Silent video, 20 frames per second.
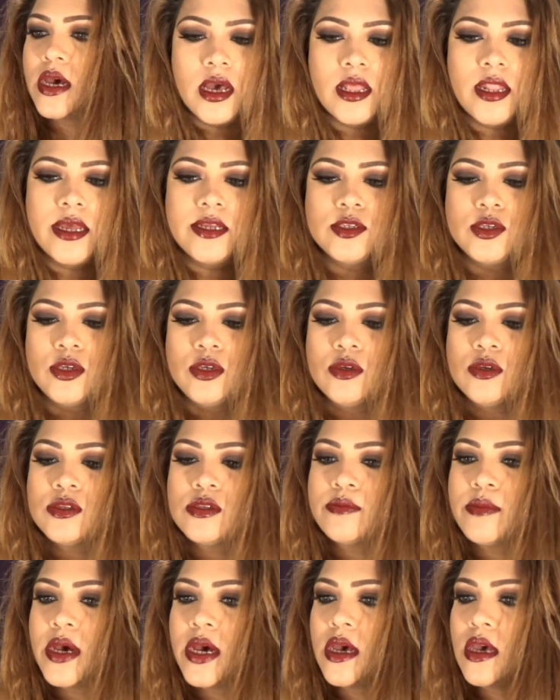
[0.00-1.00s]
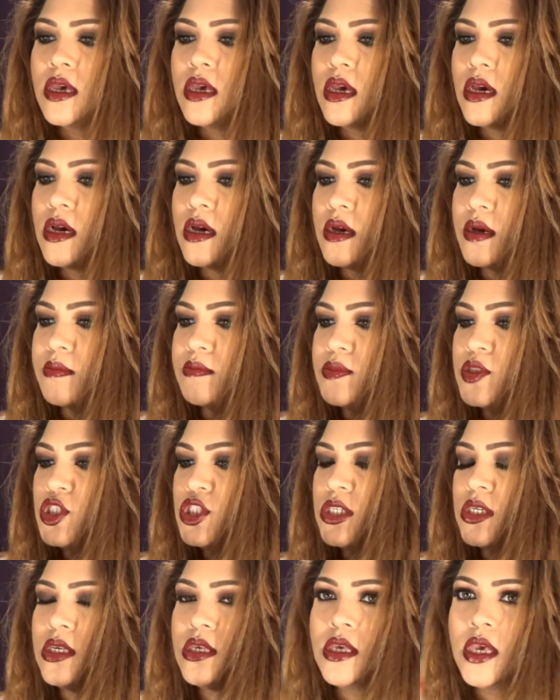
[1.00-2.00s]
I like to use my
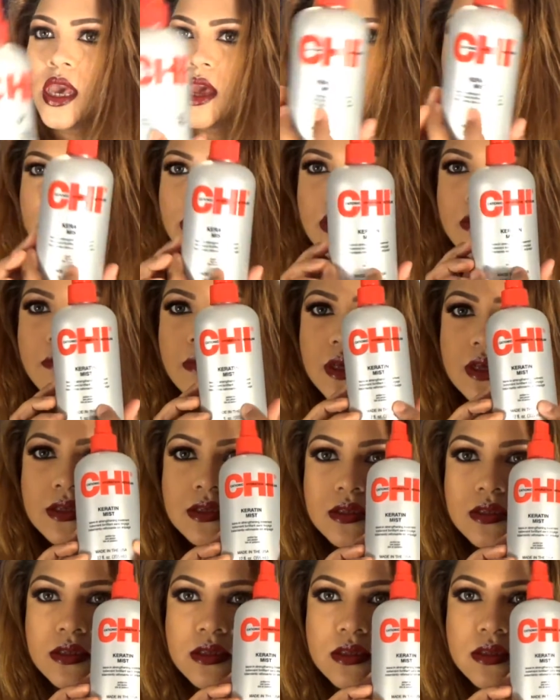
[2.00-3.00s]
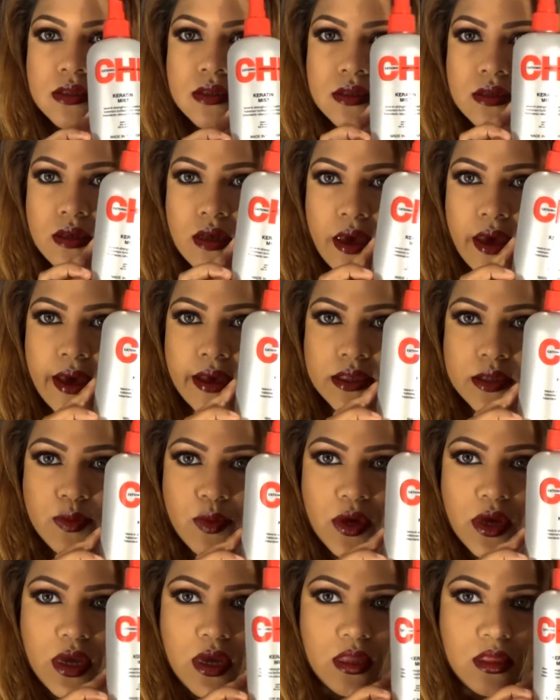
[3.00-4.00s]
Keratin Mist
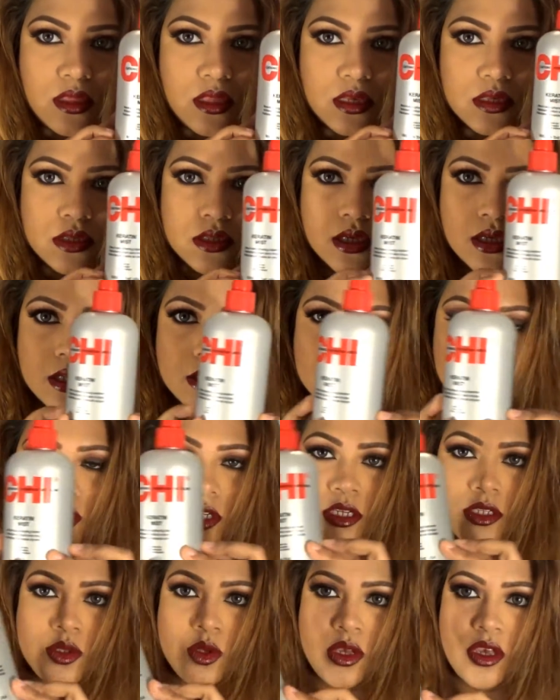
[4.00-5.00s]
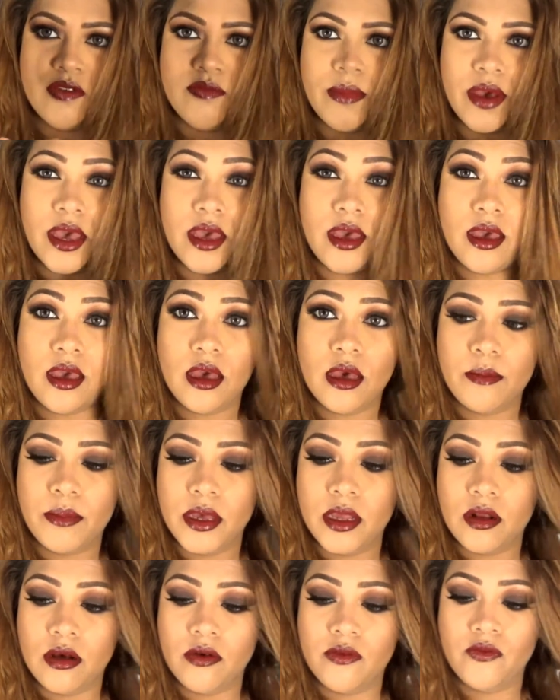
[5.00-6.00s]
hairspray. This is just to give my hair a
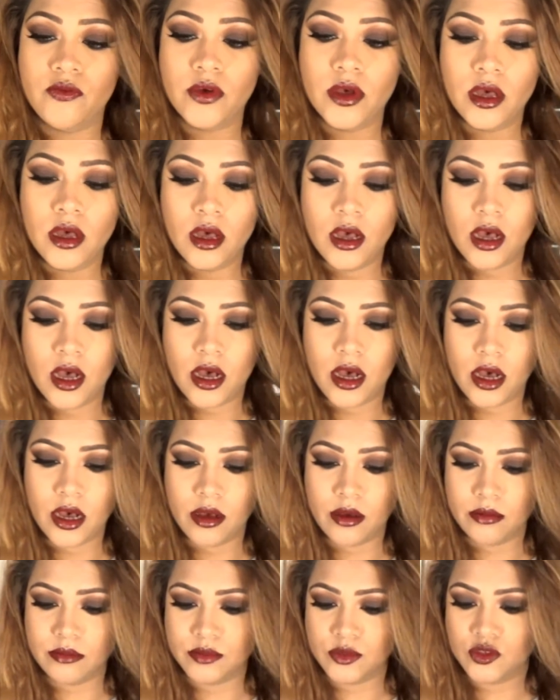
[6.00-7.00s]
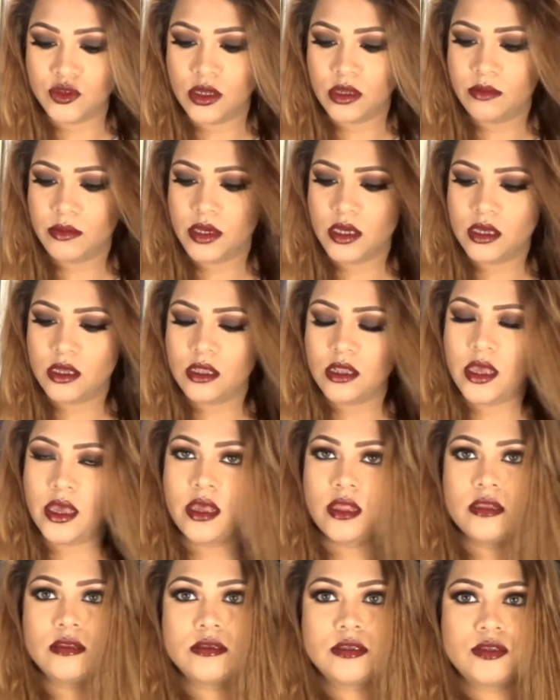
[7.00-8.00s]
bit of treatment
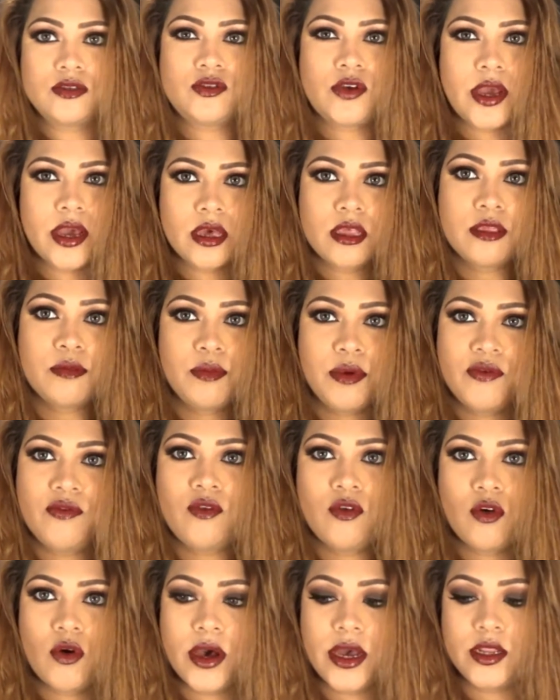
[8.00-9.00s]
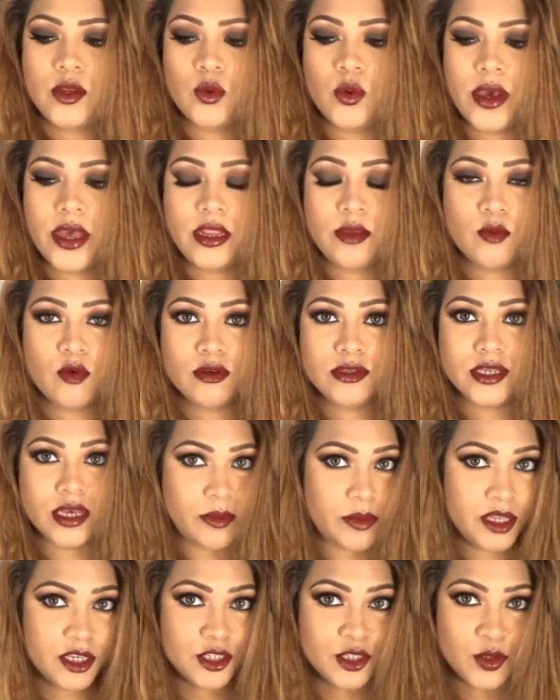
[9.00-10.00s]
and strength before I do any more
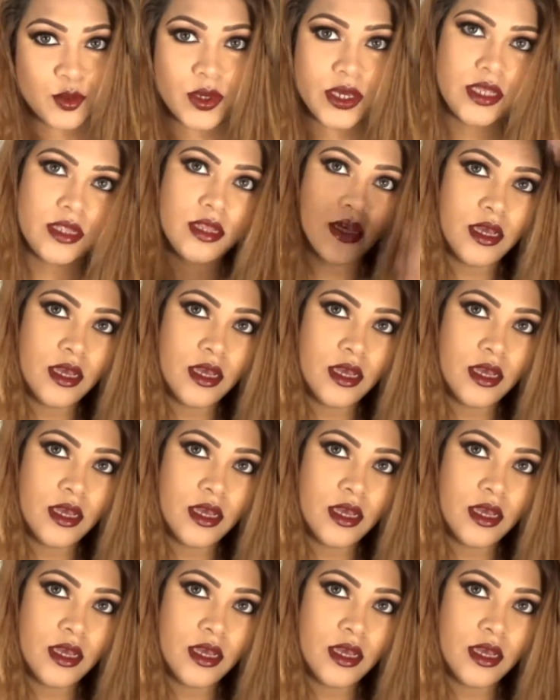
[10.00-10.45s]
damage to it.